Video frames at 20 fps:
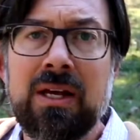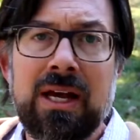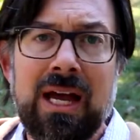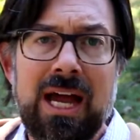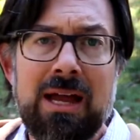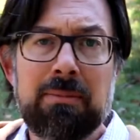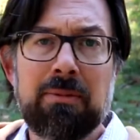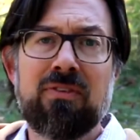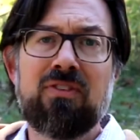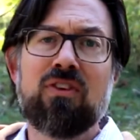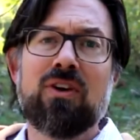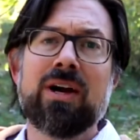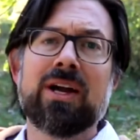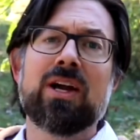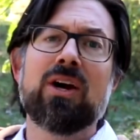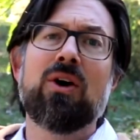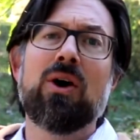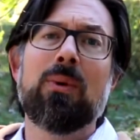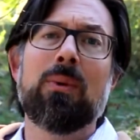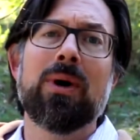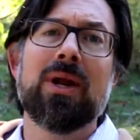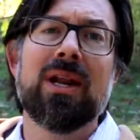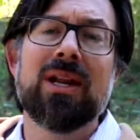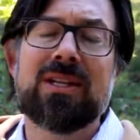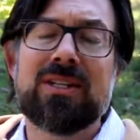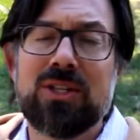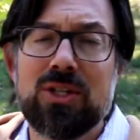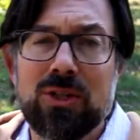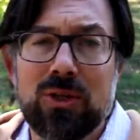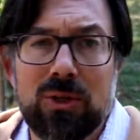Hey, before I go, I
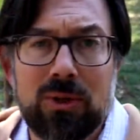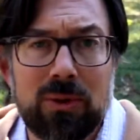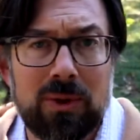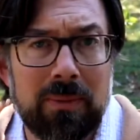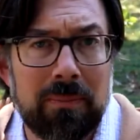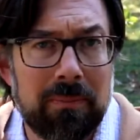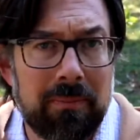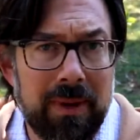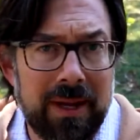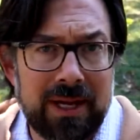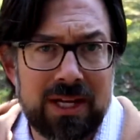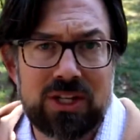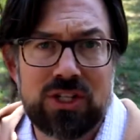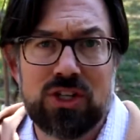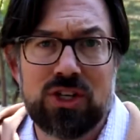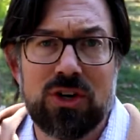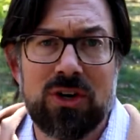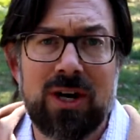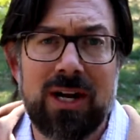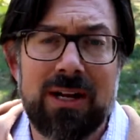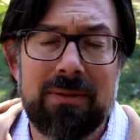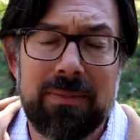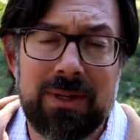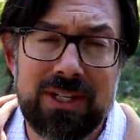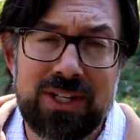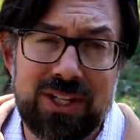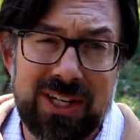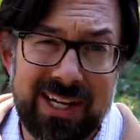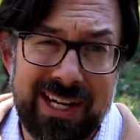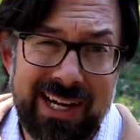wanted to make sure and
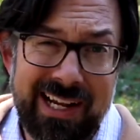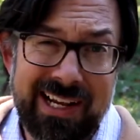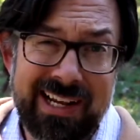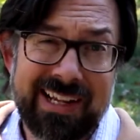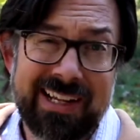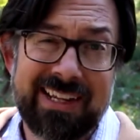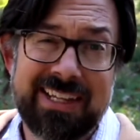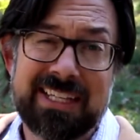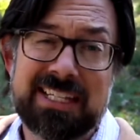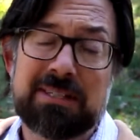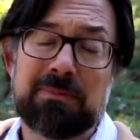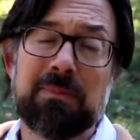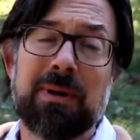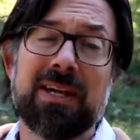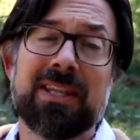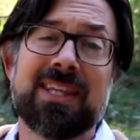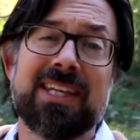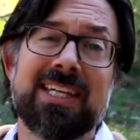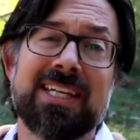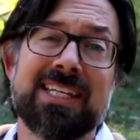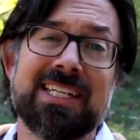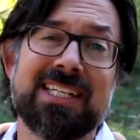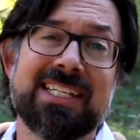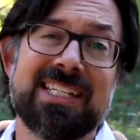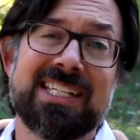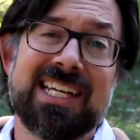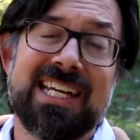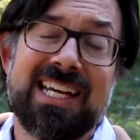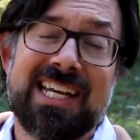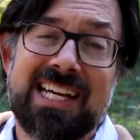mention this month
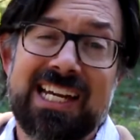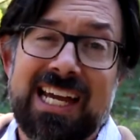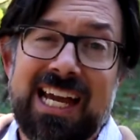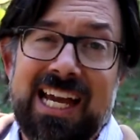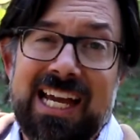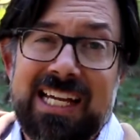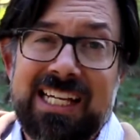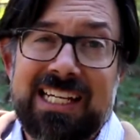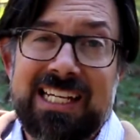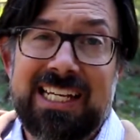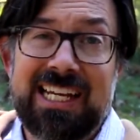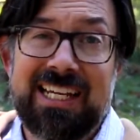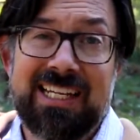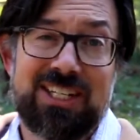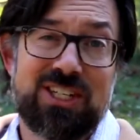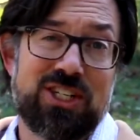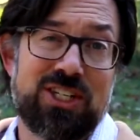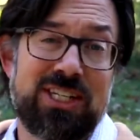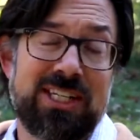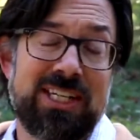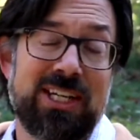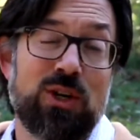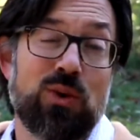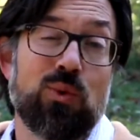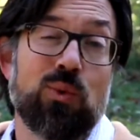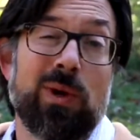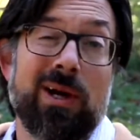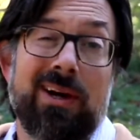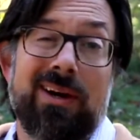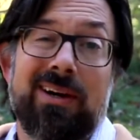is ADHD
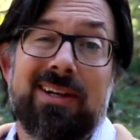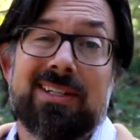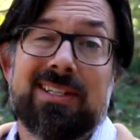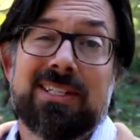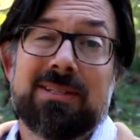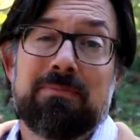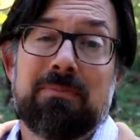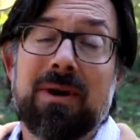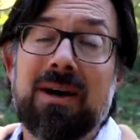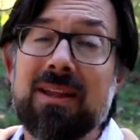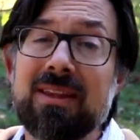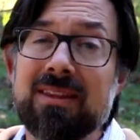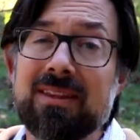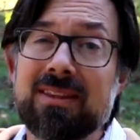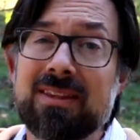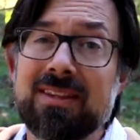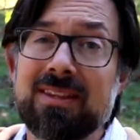Awareness Month.